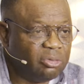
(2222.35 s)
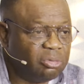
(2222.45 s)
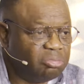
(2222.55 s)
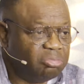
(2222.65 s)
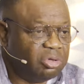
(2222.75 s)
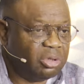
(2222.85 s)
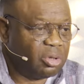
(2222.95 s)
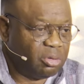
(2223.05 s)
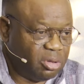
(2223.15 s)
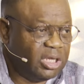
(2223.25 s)
you,
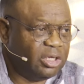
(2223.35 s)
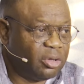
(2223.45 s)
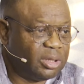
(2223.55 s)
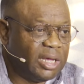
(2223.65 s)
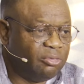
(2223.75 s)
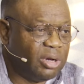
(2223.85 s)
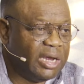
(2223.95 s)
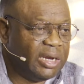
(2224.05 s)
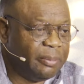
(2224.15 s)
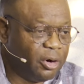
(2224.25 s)
say yourself you
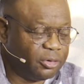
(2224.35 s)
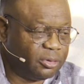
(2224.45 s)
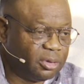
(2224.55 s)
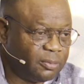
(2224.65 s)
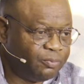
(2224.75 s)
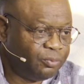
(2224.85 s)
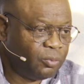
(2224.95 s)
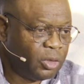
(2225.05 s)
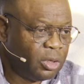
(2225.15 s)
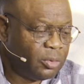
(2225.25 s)
are in a box.
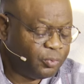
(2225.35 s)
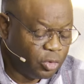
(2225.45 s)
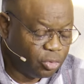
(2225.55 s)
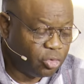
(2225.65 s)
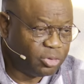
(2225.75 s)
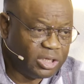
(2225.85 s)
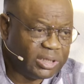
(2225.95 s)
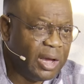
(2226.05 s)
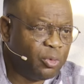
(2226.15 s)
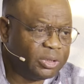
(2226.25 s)
So
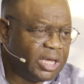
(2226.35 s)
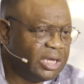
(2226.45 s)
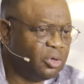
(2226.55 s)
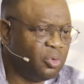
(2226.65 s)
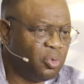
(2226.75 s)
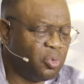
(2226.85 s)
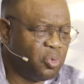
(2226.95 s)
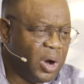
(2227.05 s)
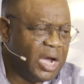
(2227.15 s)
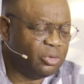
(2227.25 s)
Satan will tell you,
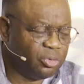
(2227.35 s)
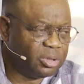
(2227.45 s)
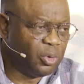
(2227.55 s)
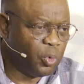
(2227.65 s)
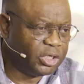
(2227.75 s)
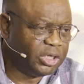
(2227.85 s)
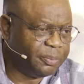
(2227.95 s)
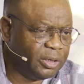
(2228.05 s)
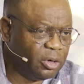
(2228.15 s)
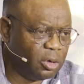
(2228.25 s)
why are you still
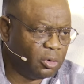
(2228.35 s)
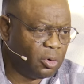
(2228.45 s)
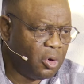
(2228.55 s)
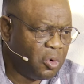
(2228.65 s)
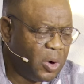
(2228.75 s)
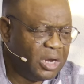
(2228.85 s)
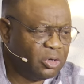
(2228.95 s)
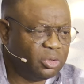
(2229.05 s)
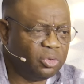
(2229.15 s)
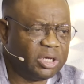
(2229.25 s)
worshiping God? Why
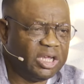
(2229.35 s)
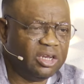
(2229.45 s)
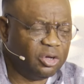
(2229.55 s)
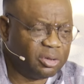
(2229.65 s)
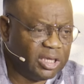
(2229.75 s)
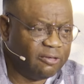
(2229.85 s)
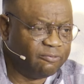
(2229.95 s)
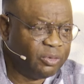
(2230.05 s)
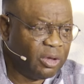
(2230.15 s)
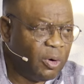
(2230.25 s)
don't you kill yourself?
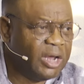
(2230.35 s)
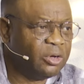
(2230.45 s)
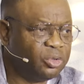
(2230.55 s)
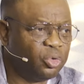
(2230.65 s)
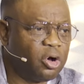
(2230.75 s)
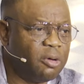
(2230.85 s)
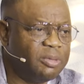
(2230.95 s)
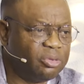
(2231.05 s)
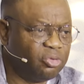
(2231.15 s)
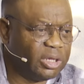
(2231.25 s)
Why don't you
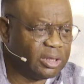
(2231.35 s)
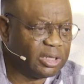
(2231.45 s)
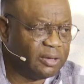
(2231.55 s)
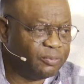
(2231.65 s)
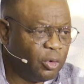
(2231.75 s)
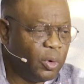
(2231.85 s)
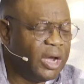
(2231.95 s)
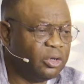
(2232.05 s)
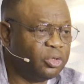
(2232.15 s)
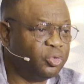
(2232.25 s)
commit suicide?
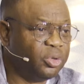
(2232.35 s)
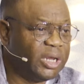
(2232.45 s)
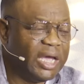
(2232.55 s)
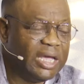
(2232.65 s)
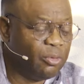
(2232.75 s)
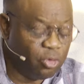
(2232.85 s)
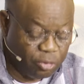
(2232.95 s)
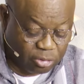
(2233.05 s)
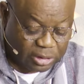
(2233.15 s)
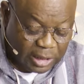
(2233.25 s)
Why don't you die? It
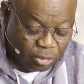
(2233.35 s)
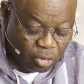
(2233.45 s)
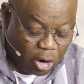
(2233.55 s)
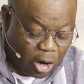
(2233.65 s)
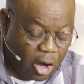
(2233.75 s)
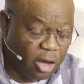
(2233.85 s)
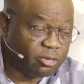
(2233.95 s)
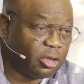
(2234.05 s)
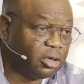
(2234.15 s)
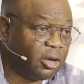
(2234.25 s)
will tell you all
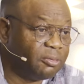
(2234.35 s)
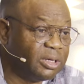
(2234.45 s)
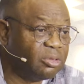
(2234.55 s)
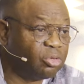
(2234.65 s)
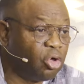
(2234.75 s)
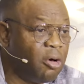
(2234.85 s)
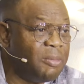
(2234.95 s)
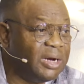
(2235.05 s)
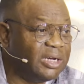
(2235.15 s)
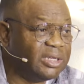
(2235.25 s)
sort of things, so
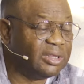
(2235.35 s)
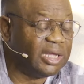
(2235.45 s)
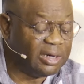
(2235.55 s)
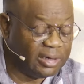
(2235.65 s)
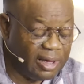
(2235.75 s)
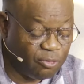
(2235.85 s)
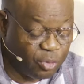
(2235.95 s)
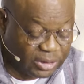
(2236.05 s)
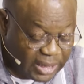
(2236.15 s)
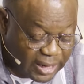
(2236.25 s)
many things that the devil
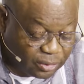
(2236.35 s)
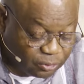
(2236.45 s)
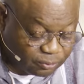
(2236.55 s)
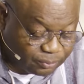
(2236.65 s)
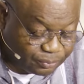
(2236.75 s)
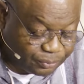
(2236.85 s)
will tell you.